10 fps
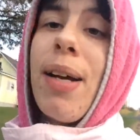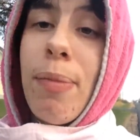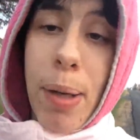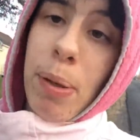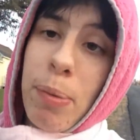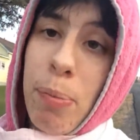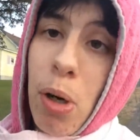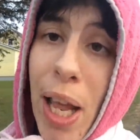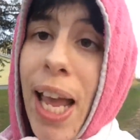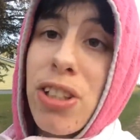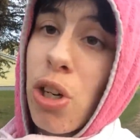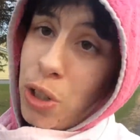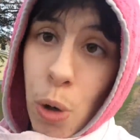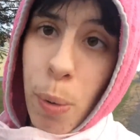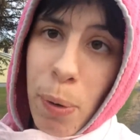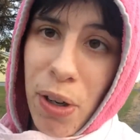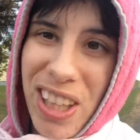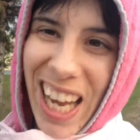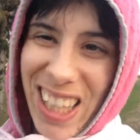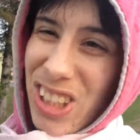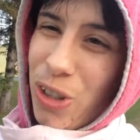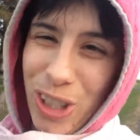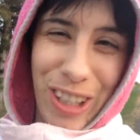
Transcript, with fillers: My baby bird hatched on your birthday, so